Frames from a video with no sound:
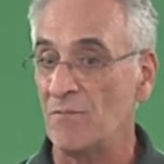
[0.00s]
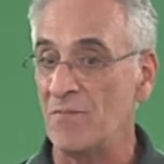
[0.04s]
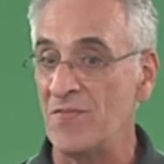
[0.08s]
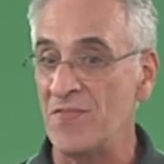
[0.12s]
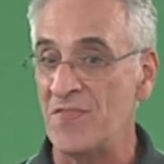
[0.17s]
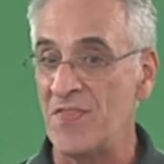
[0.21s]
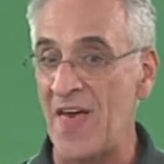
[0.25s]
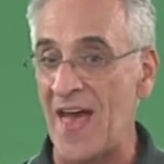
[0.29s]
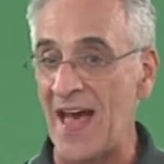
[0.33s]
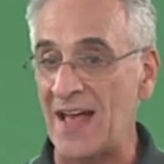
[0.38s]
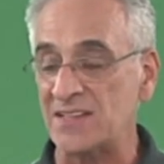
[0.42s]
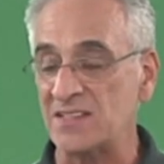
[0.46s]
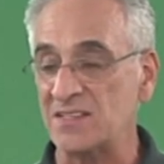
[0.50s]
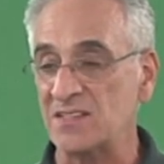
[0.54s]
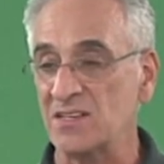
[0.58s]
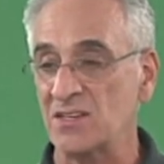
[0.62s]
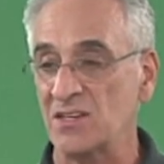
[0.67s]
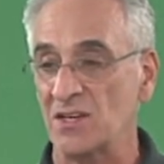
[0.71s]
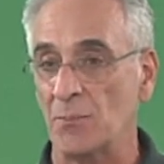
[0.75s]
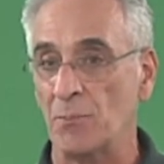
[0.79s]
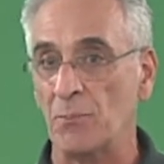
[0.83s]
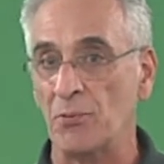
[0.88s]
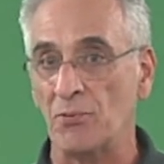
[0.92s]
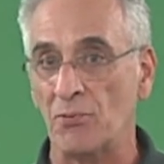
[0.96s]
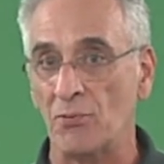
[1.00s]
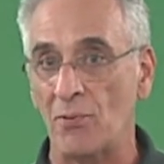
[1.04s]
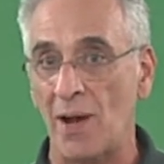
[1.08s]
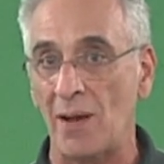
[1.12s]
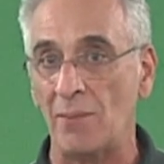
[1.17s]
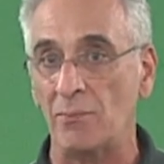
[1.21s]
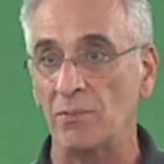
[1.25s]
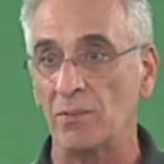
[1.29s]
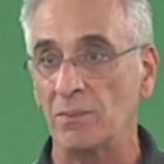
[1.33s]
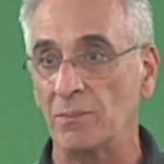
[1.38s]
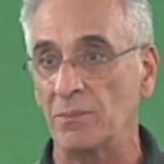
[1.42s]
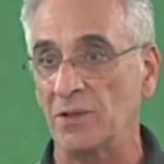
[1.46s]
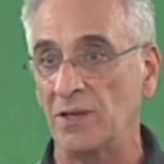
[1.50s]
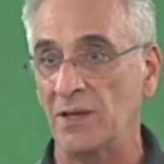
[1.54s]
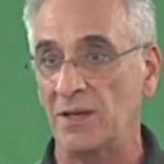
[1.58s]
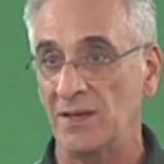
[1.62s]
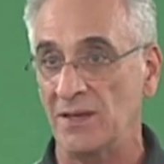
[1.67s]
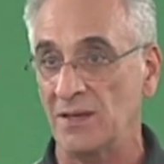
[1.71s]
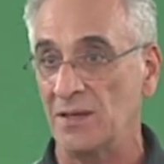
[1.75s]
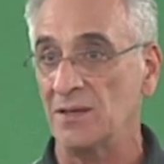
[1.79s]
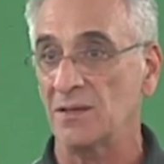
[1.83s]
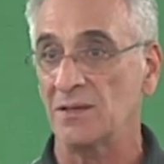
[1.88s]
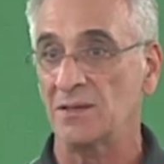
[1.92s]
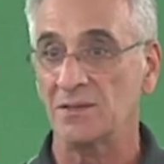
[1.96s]
that's going to
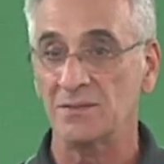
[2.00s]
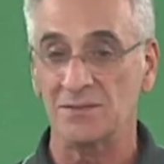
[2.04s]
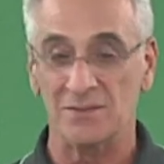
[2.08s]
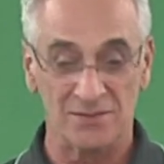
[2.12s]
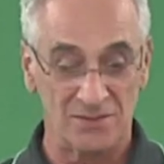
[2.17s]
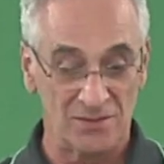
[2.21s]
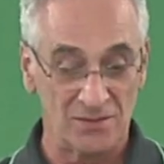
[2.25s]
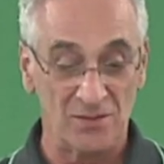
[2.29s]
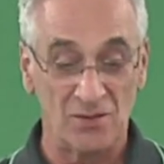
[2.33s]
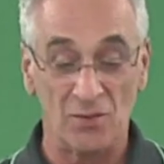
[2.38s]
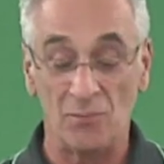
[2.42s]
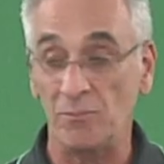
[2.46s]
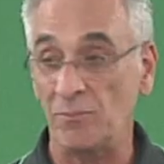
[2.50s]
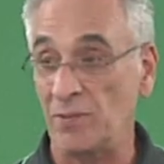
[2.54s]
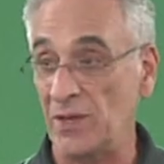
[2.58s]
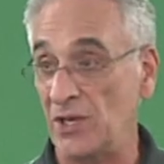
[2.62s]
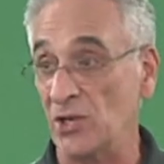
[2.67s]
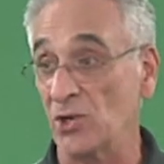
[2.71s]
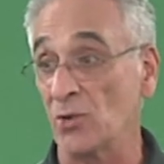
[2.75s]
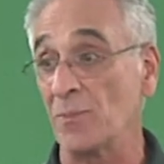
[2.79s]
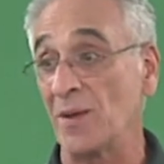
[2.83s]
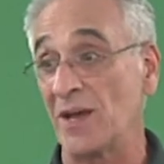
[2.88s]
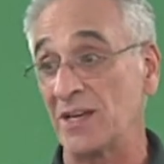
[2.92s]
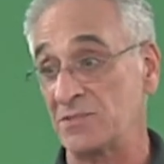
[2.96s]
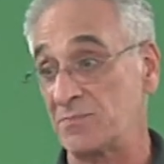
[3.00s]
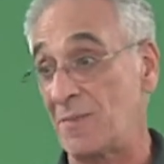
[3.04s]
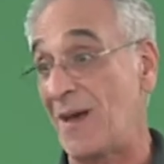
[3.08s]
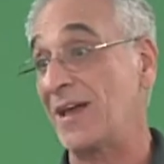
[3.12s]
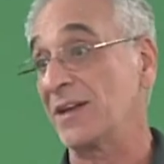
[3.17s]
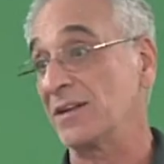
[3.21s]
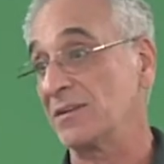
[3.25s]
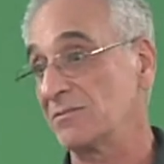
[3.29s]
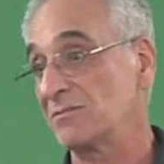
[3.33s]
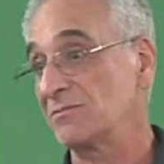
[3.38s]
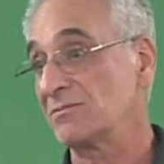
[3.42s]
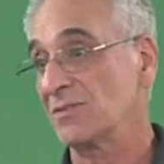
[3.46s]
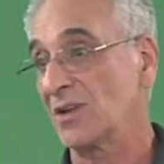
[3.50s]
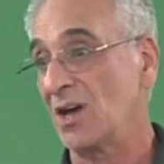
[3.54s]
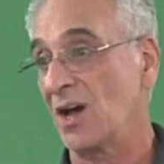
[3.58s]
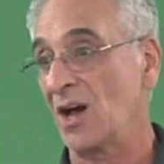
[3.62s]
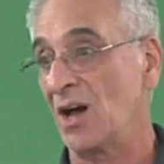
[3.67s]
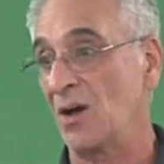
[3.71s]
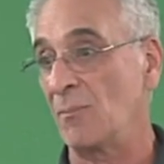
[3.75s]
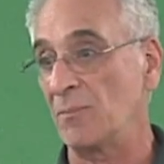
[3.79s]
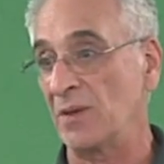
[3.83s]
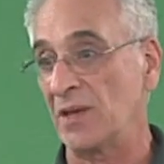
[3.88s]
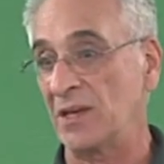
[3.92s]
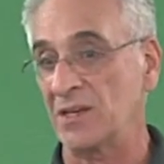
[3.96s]
probably be your best bet,
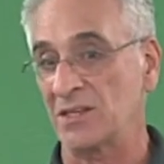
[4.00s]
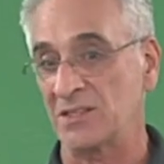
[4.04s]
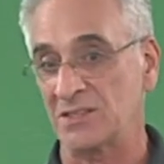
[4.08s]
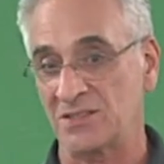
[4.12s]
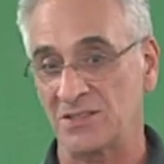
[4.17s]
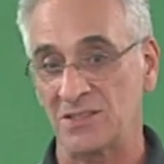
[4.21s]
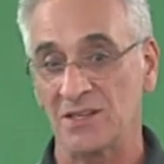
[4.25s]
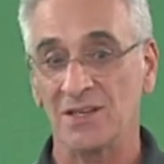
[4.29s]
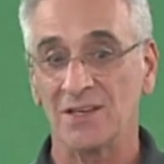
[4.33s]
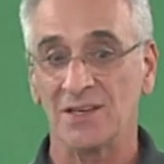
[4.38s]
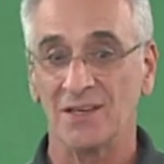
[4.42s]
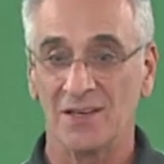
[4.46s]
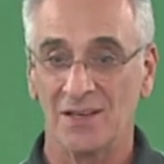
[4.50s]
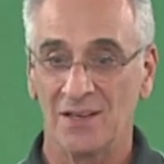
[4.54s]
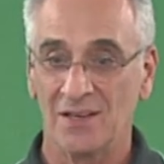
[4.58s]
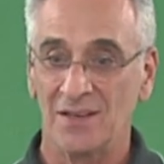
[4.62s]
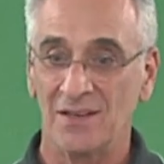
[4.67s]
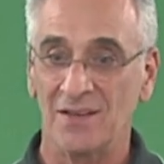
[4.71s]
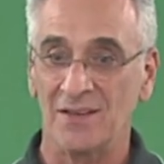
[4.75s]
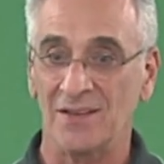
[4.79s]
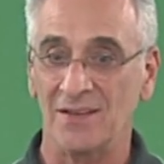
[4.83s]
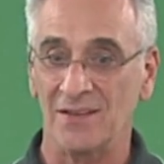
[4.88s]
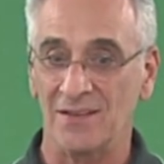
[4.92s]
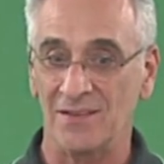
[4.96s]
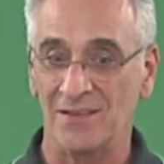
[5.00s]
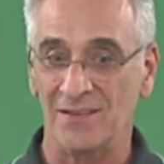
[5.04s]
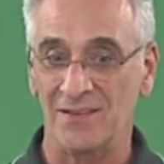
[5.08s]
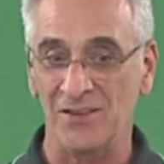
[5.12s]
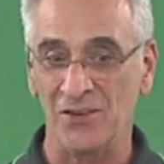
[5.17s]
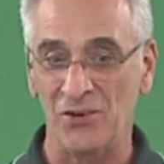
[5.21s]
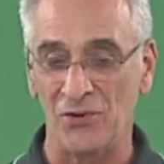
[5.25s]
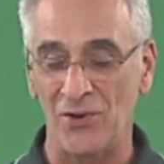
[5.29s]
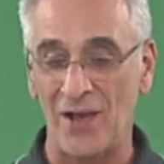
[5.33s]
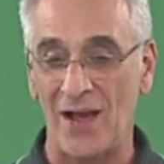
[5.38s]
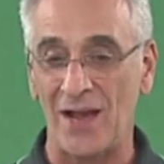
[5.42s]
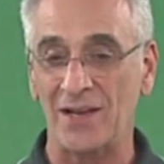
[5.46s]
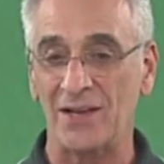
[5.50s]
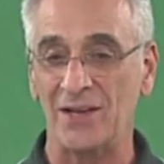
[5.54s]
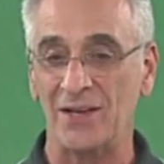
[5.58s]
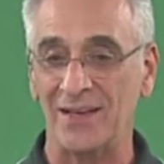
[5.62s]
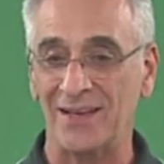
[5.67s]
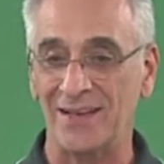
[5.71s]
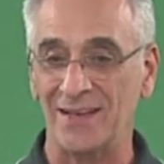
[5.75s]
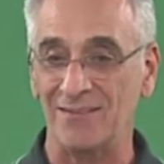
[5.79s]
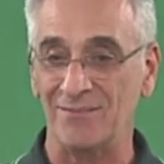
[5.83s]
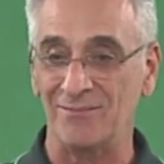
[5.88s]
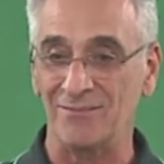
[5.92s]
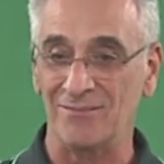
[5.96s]
because you're not
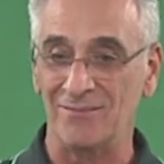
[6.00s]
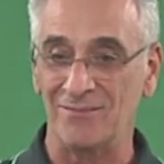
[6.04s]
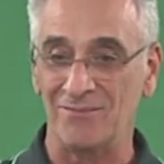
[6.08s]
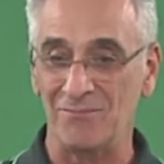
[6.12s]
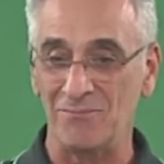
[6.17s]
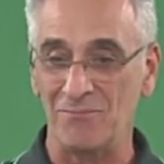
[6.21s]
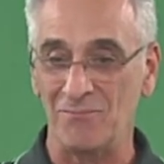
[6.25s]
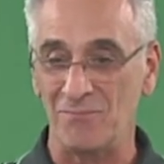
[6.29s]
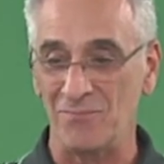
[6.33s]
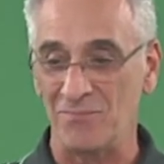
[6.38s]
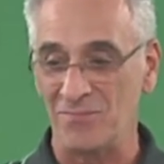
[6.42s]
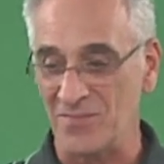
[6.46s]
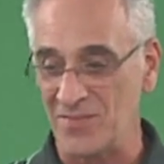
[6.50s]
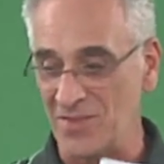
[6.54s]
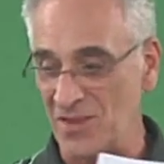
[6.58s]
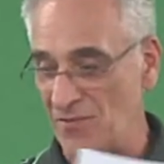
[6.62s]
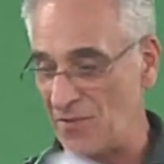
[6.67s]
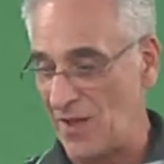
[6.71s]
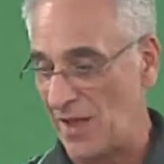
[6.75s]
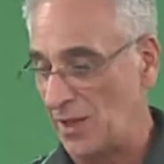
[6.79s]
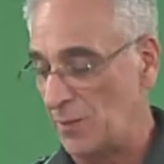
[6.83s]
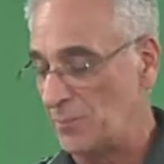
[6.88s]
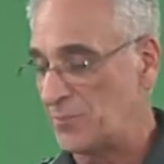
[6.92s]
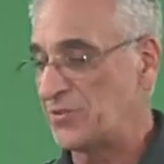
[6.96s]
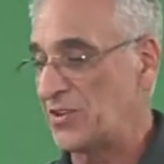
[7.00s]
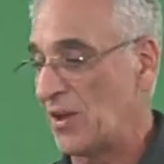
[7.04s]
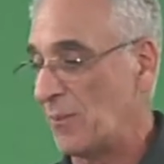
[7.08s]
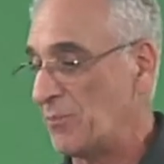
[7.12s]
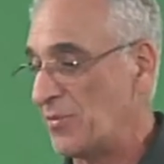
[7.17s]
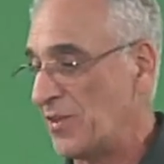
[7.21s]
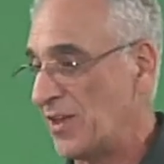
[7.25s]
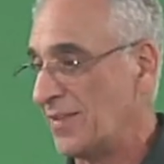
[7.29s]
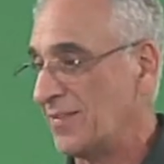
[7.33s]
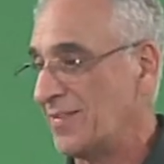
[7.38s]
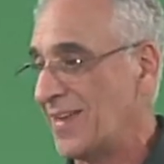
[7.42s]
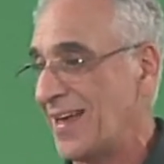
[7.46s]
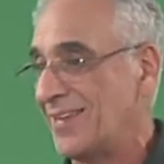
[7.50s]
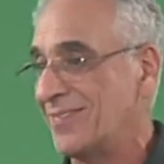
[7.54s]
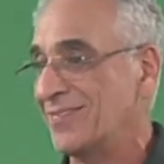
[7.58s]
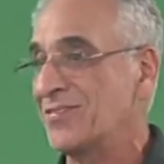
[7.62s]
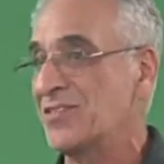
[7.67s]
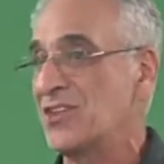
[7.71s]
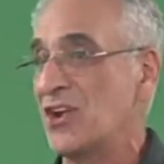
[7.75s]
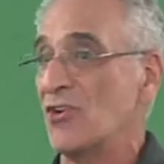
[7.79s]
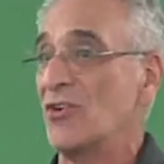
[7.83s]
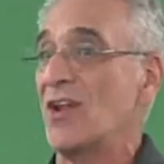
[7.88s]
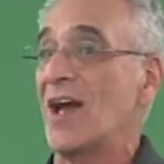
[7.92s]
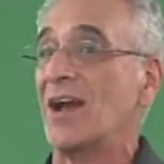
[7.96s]
going to develop something that
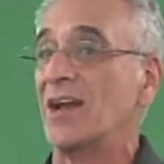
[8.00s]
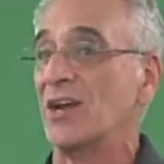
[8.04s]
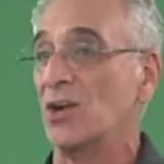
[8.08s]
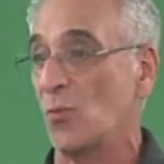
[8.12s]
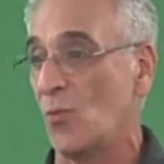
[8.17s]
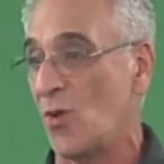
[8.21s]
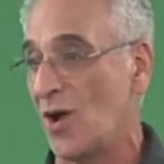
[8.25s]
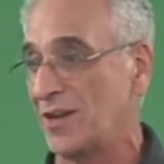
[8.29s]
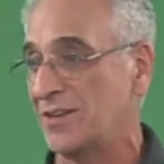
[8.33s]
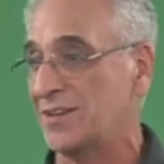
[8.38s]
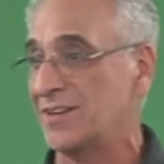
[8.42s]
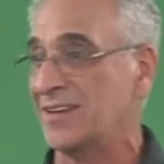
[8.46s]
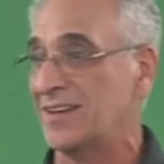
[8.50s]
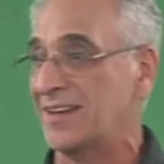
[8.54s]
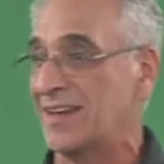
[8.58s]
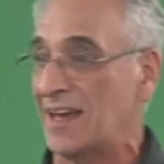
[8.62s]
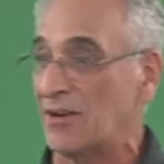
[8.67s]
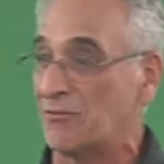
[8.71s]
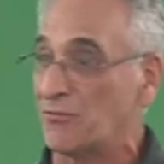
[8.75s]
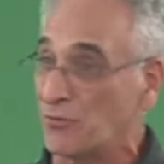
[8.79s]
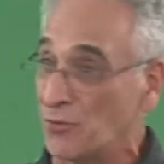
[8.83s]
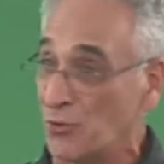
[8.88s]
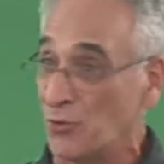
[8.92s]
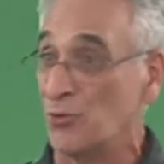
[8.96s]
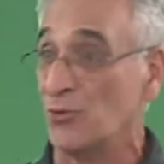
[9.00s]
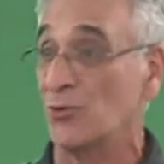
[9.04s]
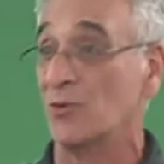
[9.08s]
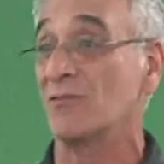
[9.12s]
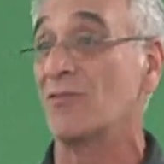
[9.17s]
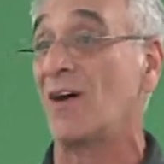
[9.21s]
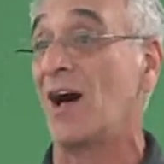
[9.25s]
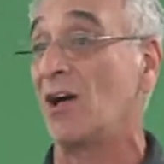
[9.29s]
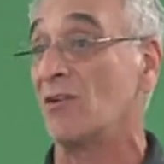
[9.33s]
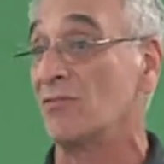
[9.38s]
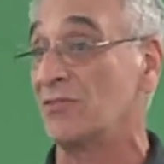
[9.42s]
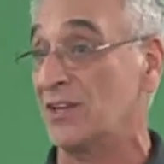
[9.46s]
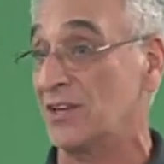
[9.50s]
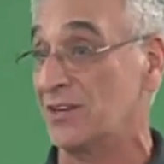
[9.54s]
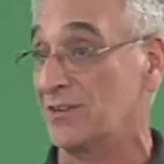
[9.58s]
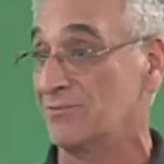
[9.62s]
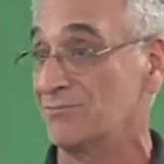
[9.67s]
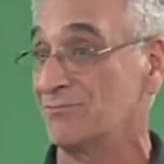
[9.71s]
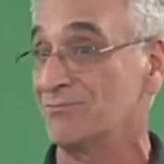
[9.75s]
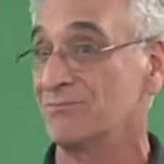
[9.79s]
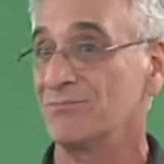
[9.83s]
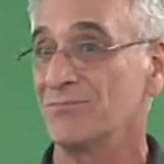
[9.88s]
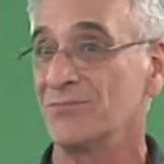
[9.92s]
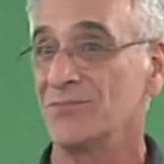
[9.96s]
they're not going to want to get further involved in.
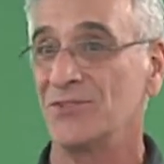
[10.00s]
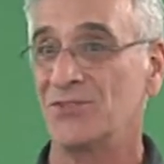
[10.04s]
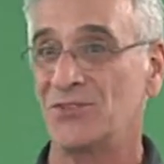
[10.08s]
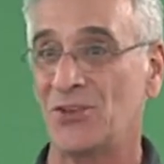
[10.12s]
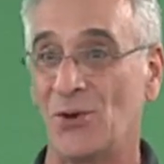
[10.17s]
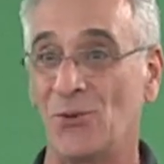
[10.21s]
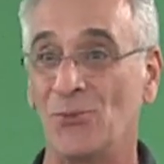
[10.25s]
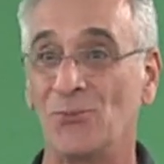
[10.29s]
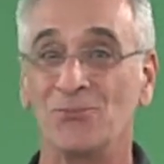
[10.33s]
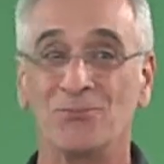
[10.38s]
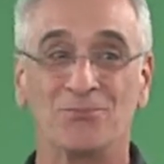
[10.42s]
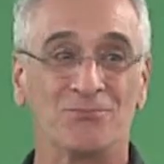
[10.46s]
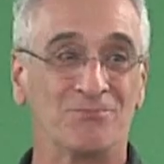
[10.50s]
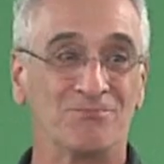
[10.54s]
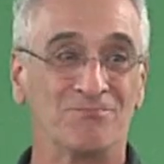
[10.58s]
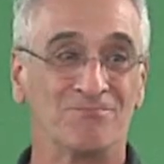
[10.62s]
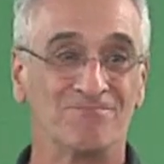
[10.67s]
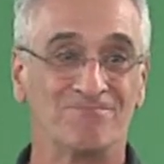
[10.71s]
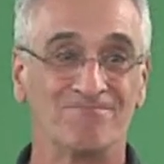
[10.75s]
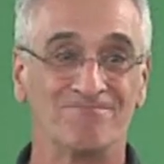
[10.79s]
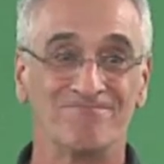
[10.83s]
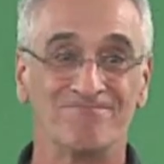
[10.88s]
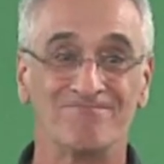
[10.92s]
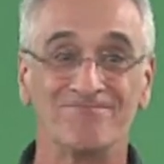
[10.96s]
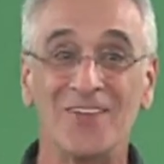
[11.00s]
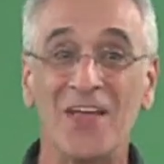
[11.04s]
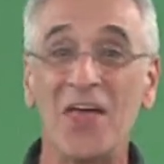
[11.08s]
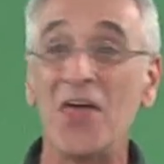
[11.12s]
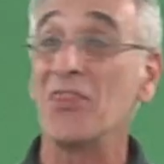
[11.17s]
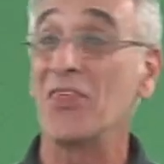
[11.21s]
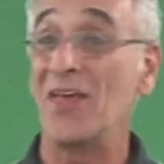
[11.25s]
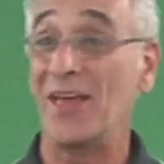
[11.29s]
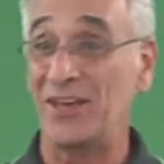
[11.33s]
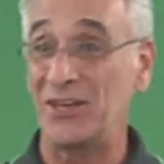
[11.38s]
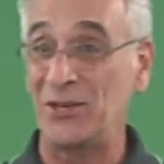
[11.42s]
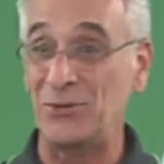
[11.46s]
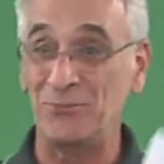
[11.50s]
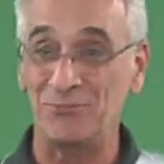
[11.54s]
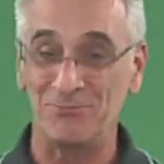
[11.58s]
So, thank you.